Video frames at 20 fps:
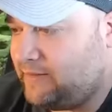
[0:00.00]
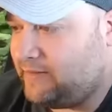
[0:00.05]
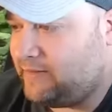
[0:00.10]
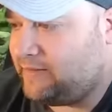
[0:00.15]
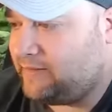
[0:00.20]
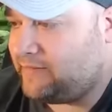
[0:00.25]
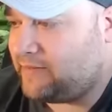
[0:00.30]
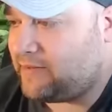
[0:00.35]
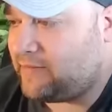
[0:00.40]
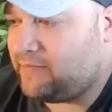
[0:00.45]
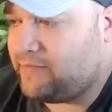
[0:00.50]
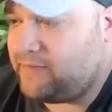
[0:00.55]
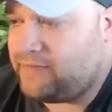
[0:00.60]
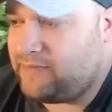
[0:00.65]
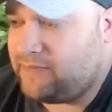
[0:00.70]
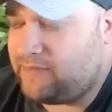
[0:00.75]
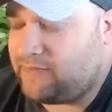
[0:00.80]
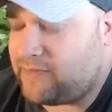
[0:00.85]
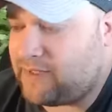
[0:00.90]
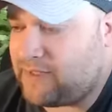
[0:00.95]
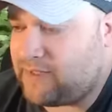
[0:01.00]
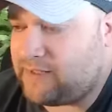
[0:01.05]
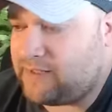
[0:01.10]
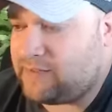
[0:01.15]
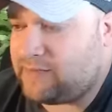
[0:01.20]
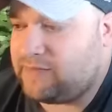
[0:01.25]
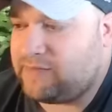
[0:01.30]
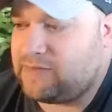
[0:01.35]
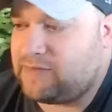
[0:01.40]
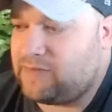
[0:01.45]

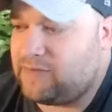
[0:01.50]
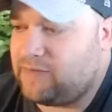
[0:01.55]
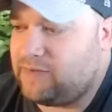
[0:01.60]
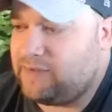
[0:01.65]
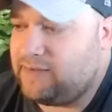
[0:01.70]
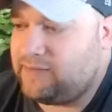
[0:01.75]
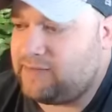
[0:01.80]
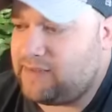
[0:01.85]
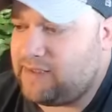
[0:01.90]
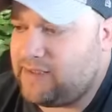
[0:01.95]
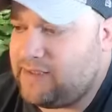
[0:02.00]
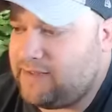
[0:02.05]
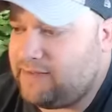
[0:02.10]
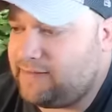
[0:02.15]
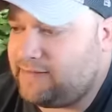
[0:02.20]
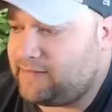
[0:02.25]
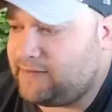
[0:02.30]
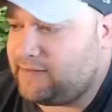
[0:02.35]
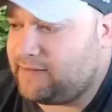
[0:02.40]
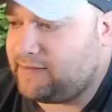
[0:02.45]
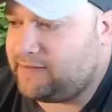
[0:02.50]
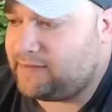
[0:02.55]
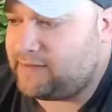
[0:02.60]
75 degrees to 86.